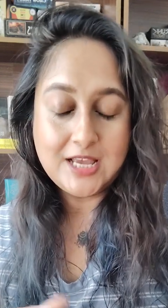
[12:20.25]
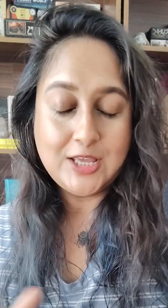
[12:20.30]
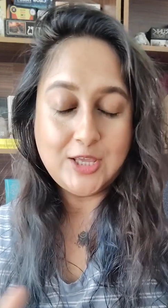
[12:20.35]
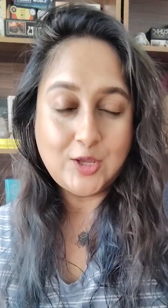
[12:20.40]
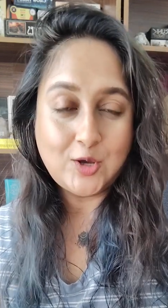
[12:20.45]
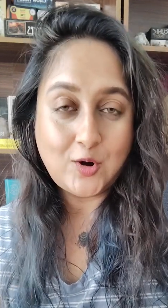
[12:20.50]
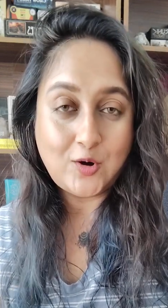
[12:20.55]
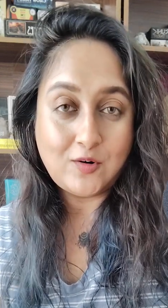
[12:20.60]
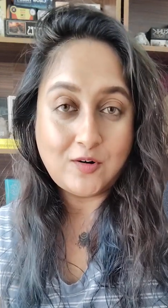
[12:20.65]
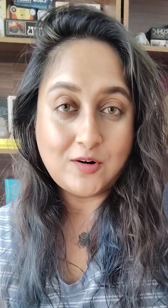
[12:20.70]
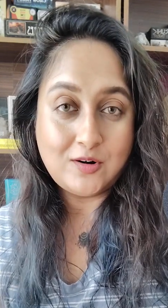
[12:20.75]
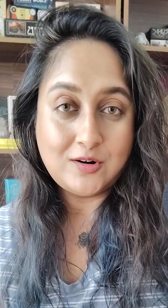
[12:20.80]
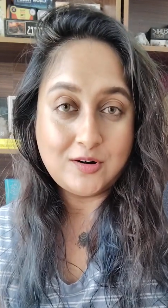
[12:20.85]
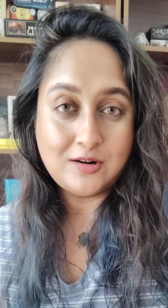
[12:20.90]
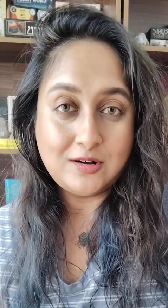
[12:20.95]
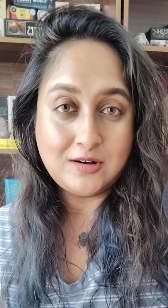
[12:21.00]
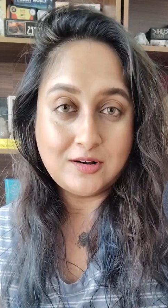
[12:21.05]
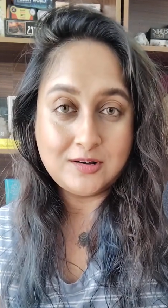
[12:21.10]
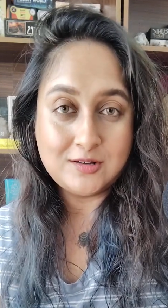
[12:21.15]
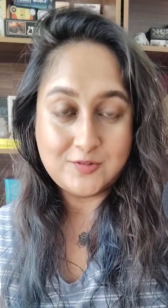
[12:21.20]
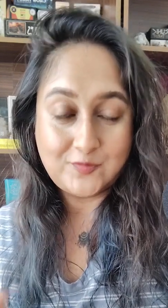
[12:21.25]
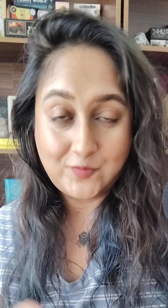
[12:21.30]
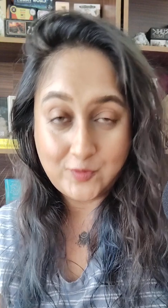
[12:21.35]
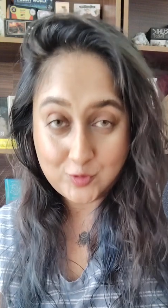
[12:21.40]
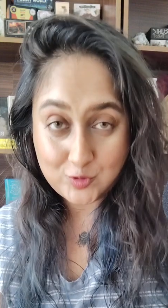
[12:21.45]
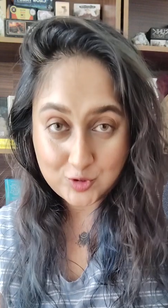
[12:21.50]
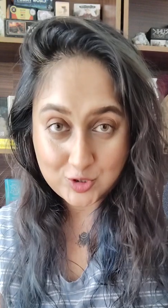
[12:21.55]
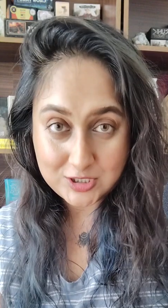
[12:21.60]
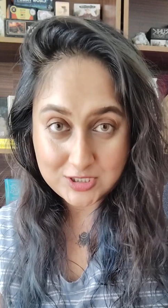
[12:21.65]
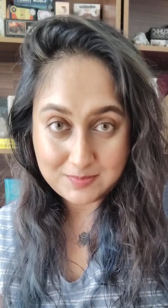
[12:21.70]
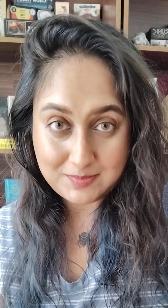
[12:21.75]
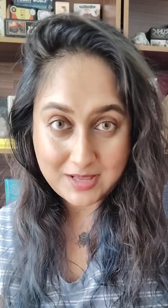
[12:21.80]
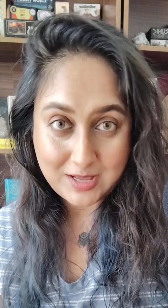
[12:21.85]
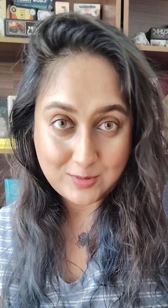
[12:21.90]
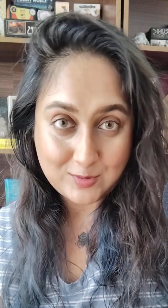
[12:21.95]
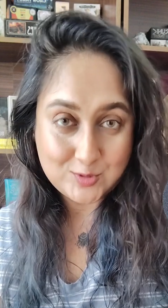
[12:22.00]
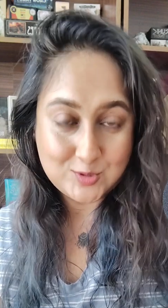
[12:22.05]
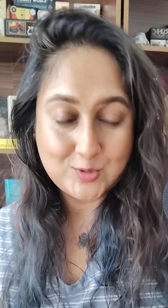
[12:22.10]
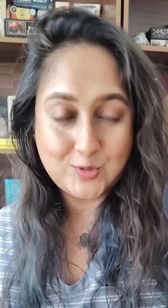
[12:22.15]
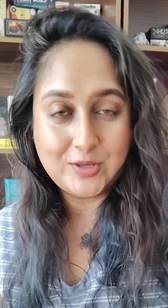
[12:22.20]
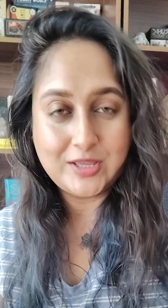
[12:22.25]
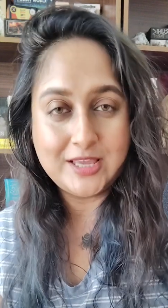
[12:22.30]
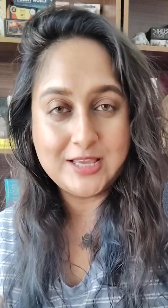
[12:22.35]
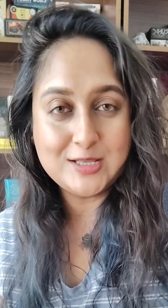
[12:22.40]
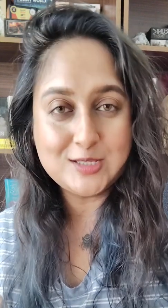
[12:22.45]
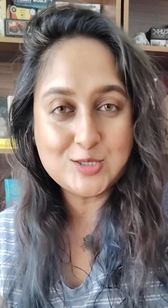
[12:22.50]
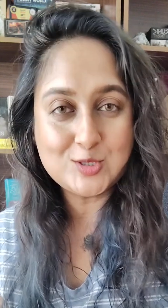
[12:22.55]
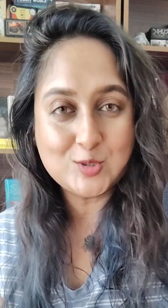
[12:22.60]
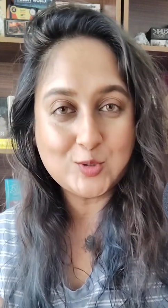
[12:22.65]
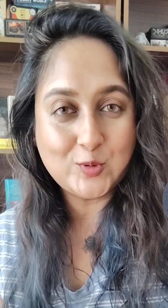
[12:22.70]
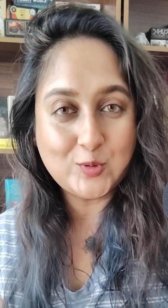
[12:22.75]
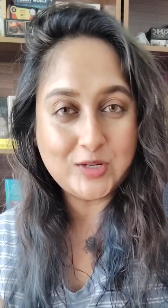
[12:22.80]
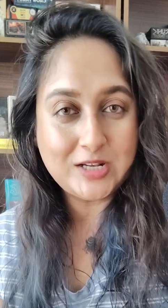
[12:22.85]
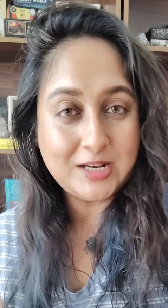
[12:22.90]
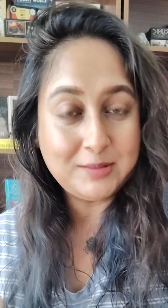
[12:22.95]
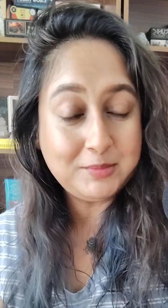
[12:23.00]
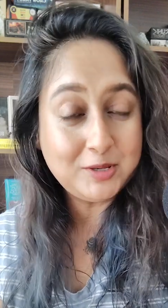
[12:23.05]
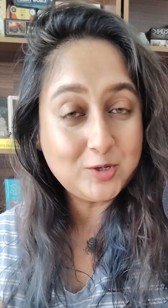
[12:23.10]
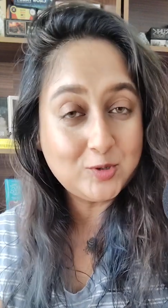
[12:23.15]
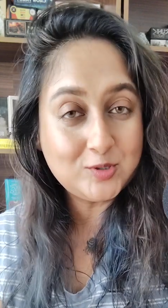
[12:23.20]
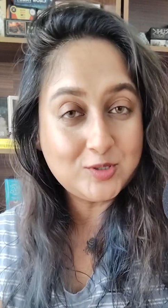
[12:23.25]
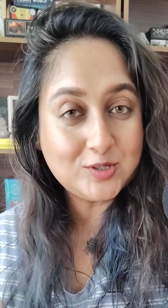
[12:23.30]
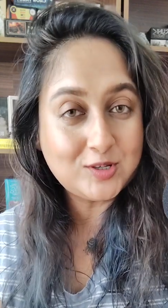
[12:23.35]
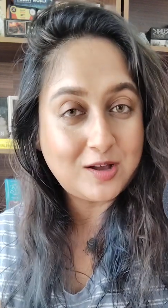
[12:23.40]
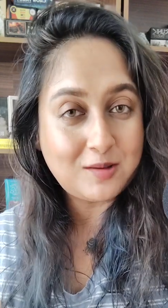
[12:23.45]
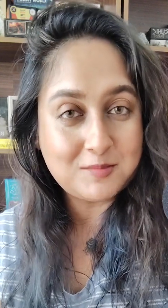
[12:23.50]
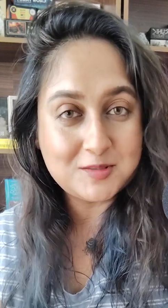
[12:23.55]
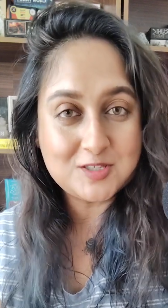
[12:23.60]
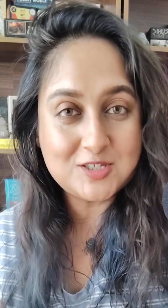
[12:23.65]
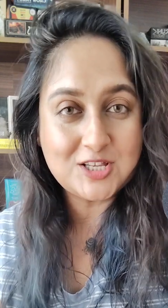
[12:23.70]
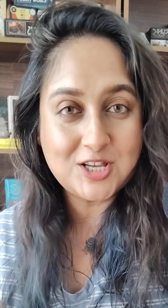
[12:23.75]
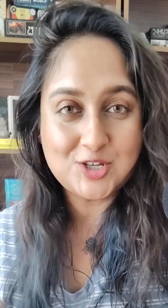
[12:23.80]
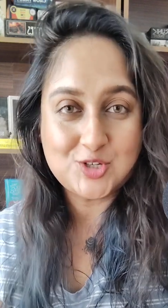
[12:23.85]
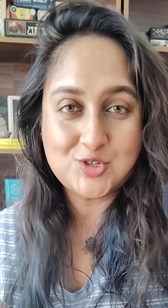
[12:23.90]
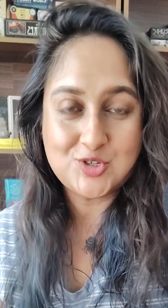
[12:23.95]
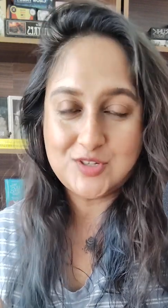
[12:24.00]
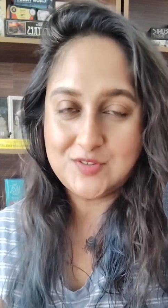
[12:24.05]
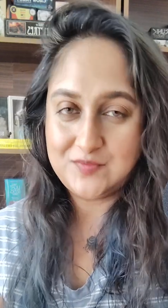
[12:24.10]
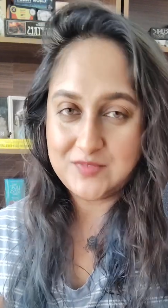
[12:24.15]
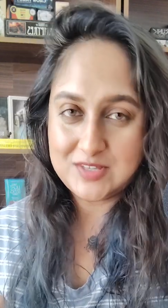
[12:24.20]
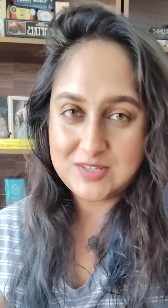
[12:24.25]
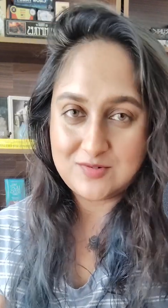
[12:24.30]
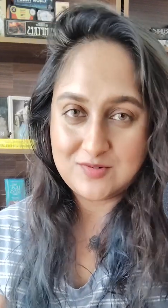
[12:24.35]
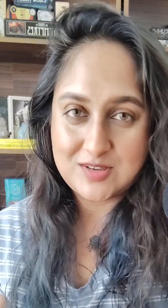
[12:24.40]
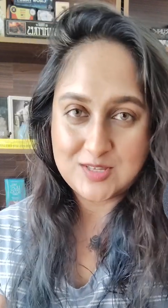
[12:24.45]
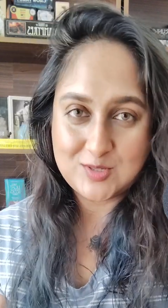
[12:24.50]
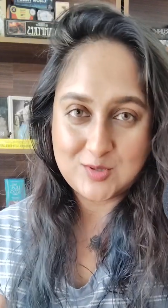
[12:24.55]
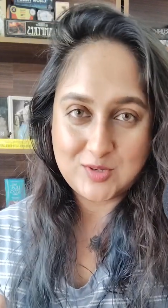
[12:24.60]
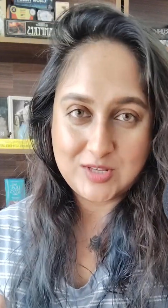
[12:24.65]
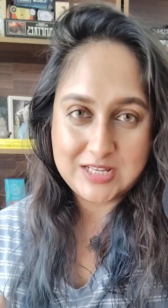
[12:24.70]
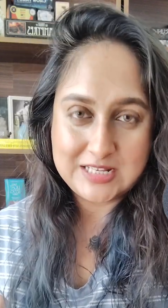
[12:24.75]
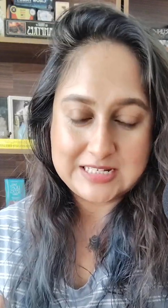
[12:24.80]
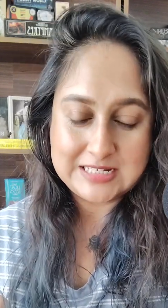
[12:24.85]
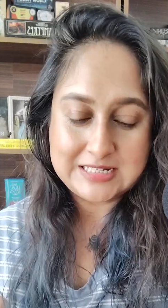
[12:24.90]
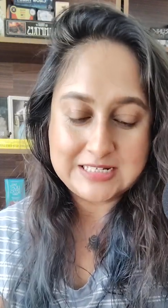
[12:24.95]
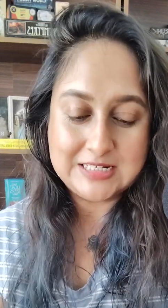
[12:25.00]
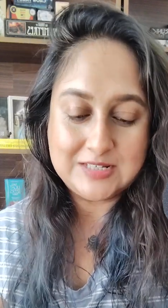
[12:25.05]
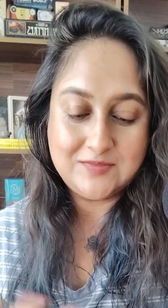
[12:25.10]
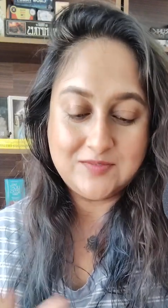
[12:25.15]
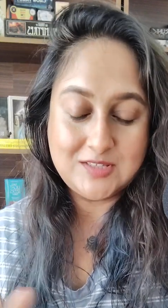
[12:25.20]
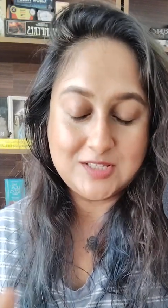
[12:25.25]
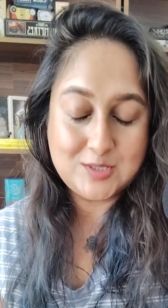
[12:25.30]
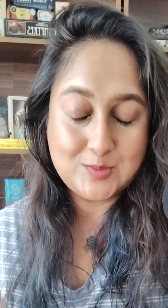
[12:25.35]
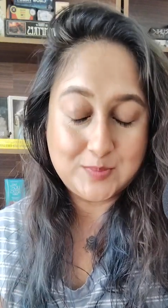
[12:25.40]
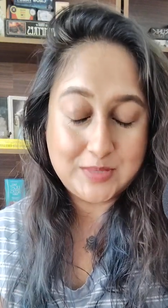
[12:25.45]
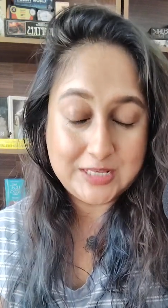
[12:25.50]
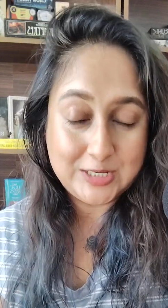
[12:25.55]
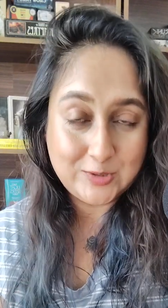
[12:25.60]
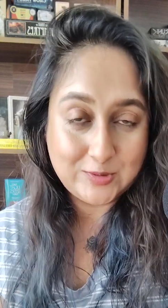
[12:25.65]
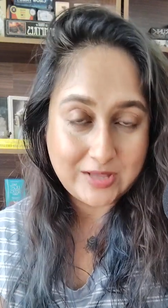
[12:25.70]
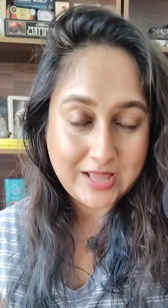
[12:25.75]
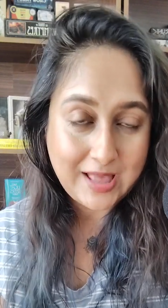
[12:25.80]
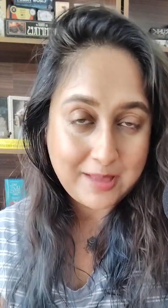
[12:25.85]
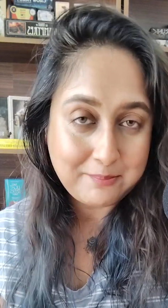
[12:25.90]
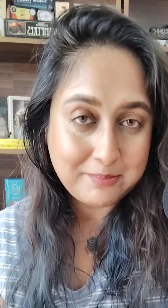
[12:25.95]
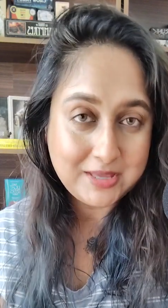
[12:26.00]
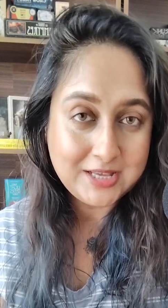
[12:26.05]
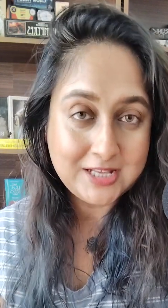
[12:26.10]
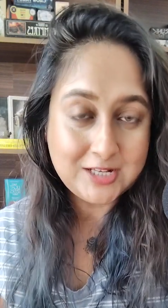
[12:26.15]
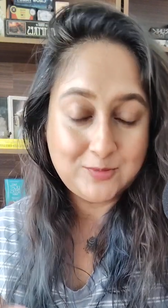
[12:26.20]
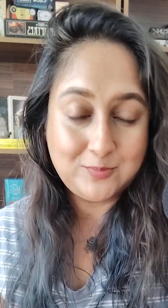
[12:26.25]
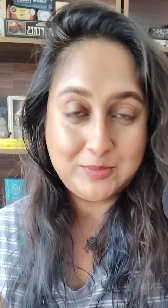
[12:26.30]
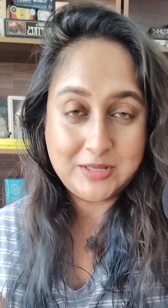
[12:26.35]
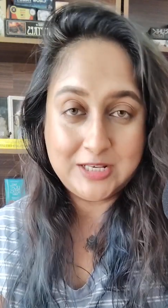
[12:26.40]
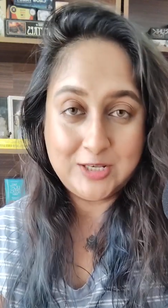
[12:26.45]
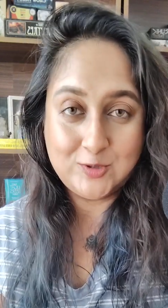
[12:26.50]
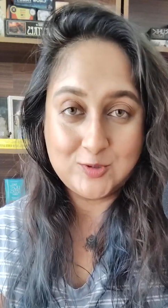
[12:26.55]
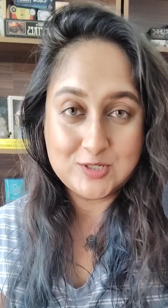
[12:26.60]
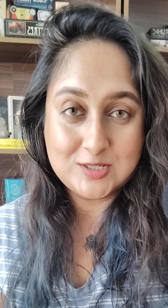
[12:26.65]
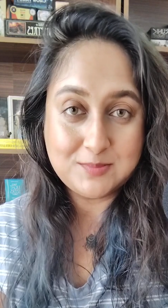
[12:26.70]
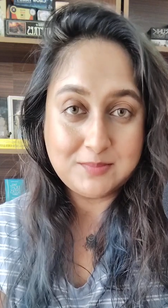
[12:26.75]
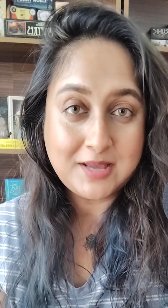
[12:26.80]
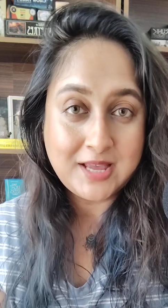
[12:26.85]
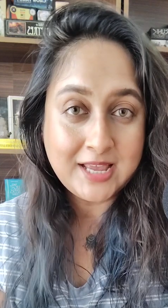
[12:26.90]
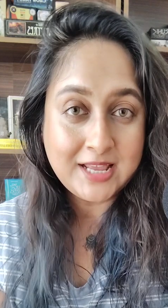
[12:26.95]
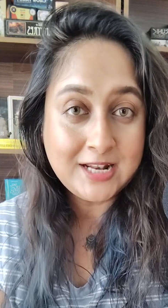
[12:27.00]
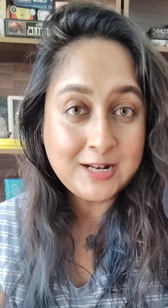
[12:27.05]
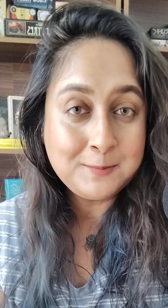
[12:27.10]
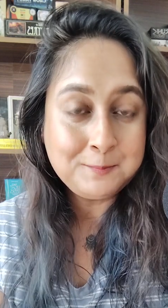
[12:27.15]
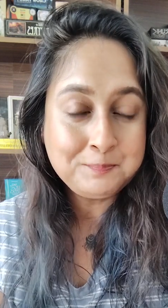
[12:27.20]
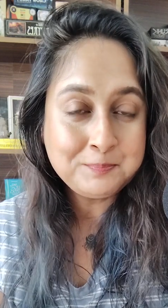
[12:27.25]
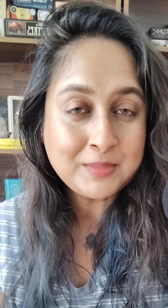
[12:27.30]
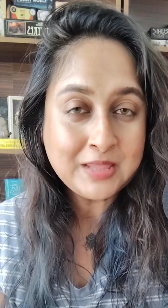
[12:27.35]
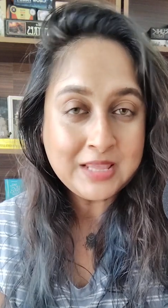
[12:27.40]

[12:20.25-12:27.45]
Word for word: your uh, future spouse okay so let me know in the comment section if this resonated if this made you happy it made you smile